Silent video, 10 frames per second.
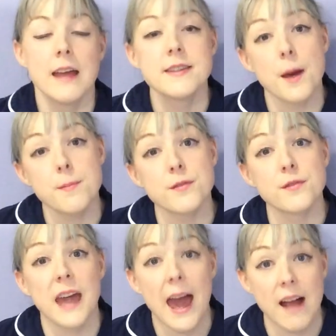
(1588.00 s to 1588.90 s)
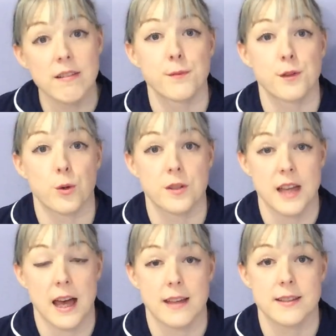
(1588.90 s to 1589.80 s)
In terms of caring for your
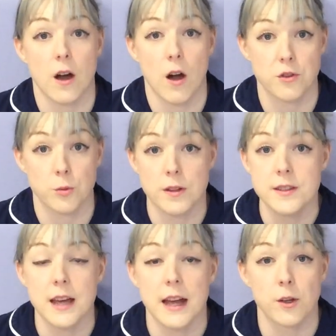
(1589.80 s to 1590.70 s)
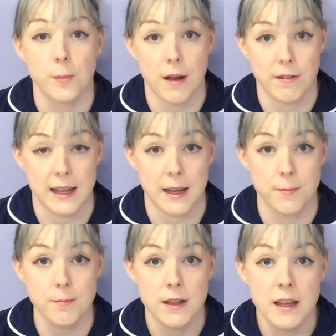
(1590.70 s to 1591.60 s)
tears afterwards and your
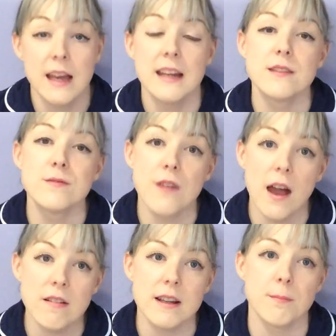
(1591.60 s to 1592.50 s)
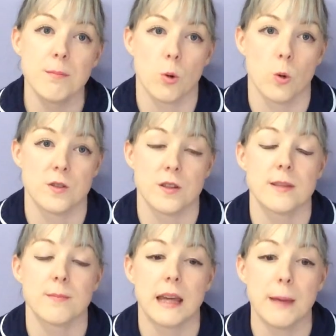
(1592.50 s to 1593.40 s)
perineum, it is very important
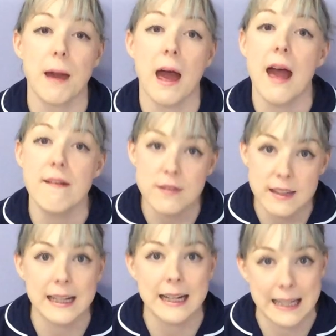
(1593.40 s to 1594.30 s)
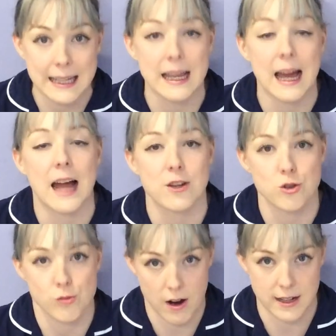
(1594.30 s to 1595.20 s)
to keep everything clean and
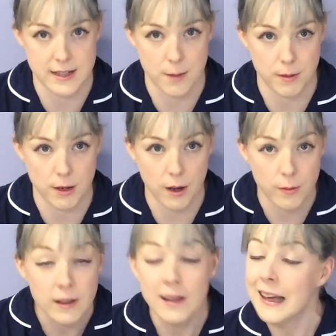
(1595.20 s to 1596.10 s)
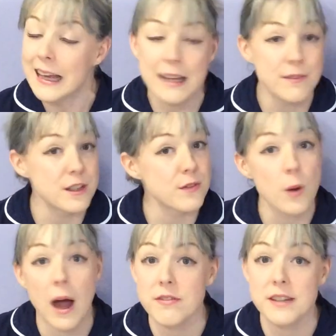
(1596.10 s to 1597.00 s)
dry down below. Even if
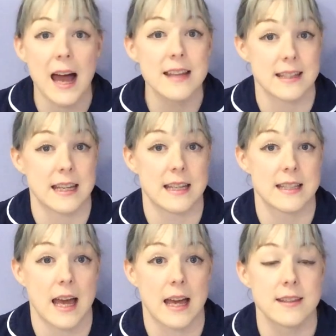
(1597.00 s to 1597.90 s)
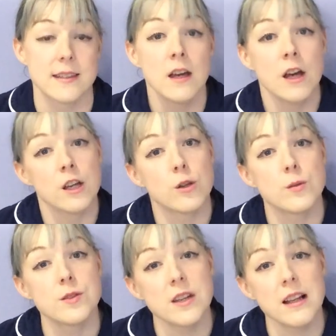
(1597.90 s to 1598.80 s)
you haven't had any tears, you
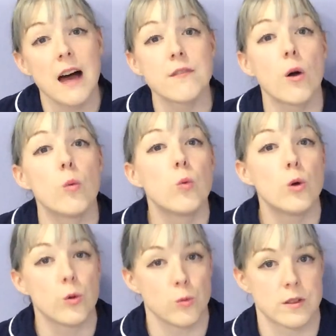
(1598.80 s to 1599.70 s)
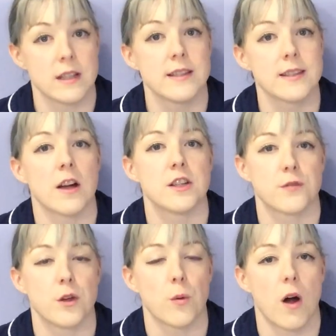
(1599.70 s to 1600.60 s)
still have a wound inside
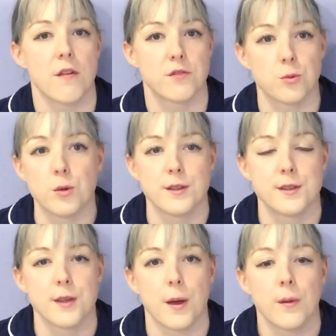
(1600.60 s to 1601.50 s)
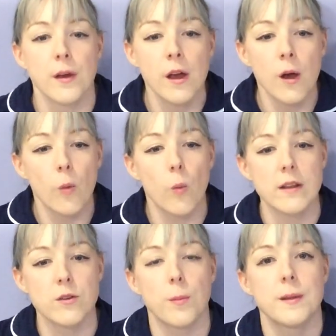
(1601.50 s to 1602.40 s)
of you afterwards. So
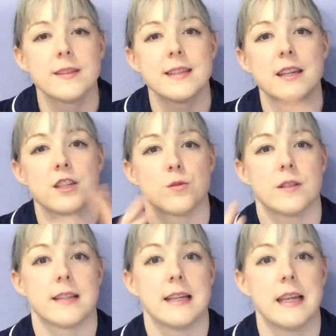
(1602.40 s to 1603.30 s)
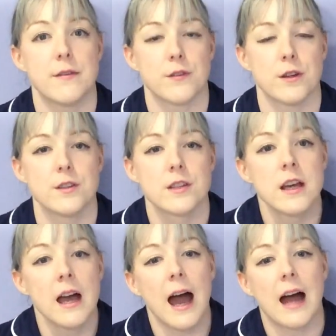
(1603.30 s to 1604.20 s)
when your placenta is delivered,
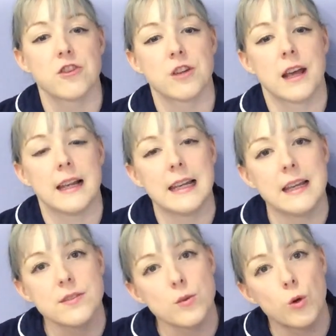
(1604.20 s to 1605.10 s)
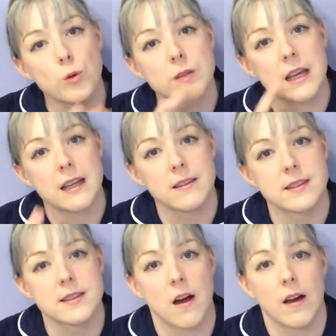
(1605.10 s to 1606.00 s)
actually it leaves a wound
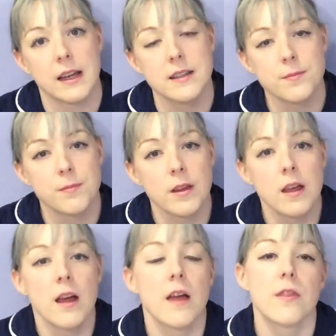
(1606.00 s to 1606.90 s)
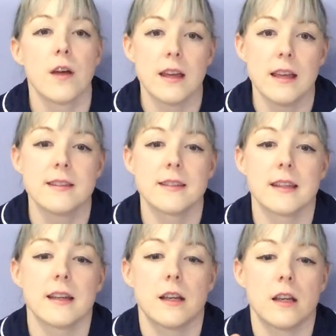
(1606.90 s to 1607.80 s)
inside that is
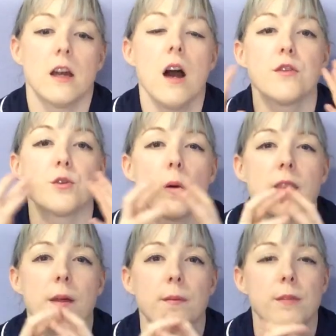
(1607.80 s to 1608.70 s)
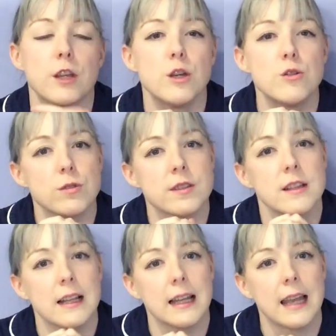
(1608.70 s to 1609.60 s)
covered when the
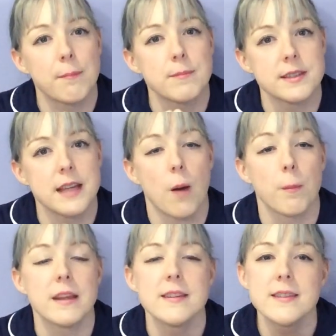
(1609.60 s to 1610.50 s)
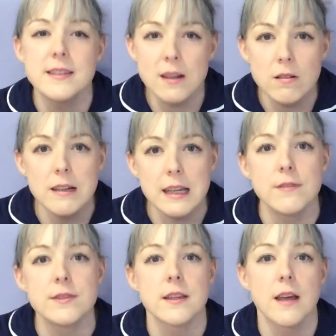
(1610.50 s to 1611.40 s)
uterus clamps down, but it still
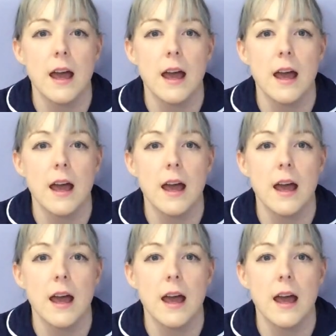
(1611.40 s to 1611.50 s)
leaves